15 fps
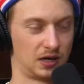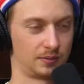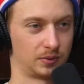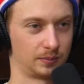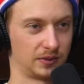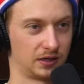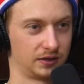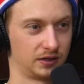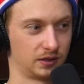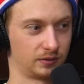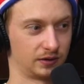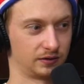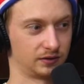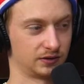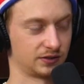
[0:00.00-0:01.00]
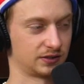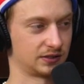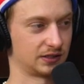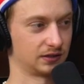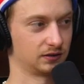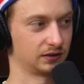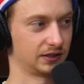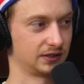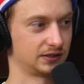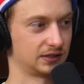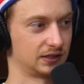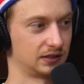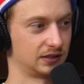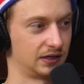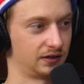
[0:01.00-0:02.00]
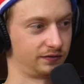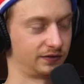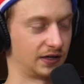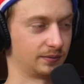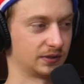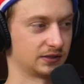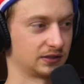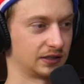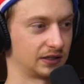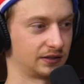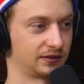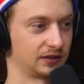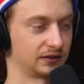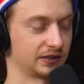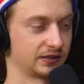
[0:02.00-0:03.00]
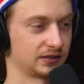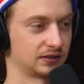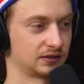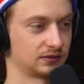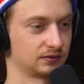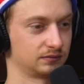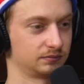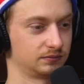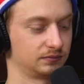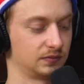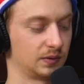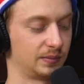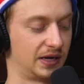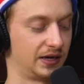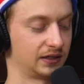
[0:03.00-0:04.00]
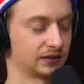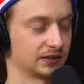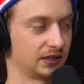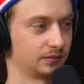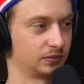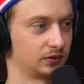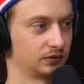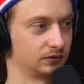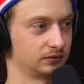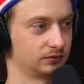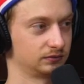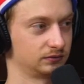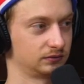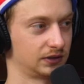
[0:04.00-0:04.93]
pop up out of nowhere and there's single hits and they're famous. Like I think that's a bad example.